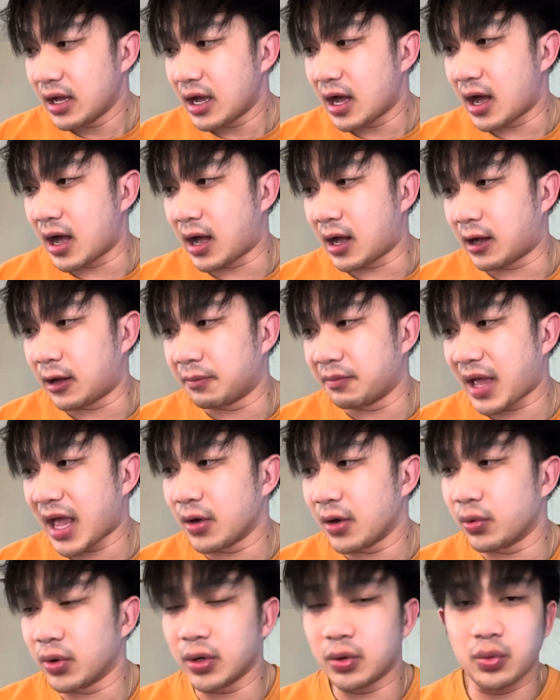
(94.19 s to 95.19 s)
I
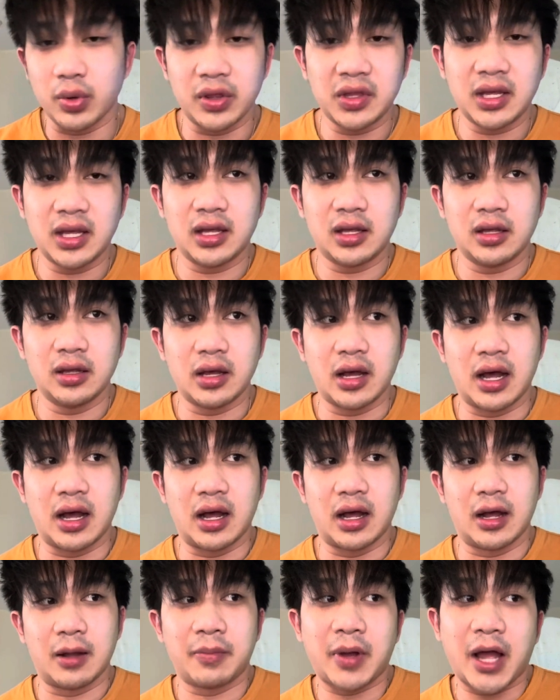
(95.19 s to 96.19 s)
work with
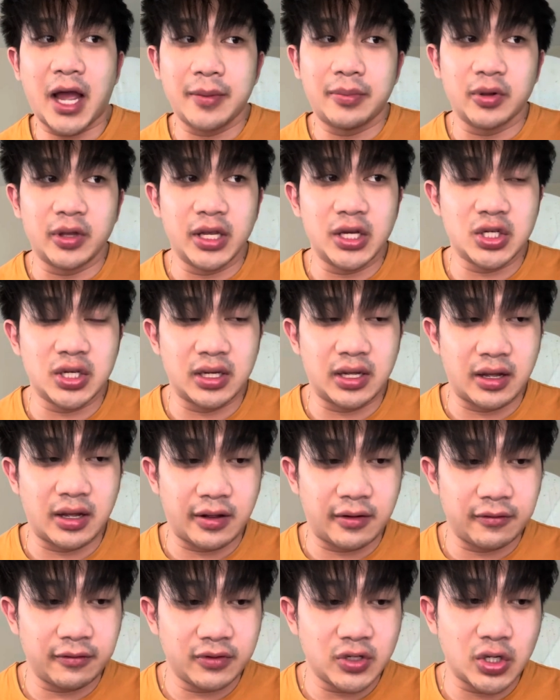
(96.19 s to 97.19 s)
a population
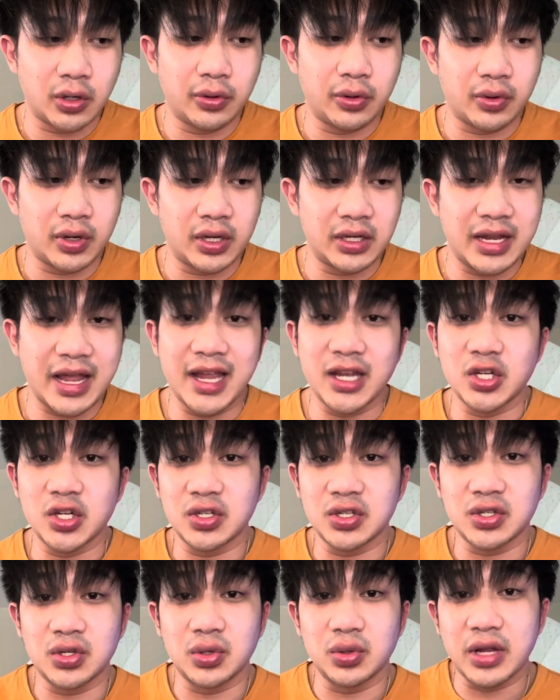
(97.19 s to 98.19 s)
of children
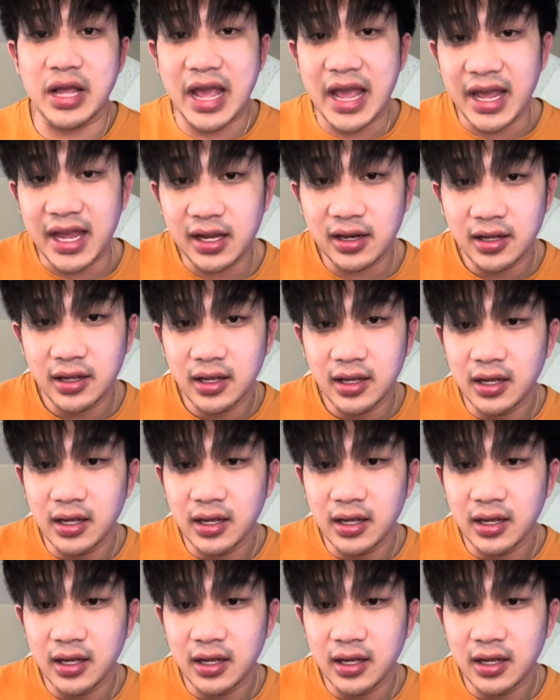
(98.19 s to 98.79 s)
ages 2 to 8.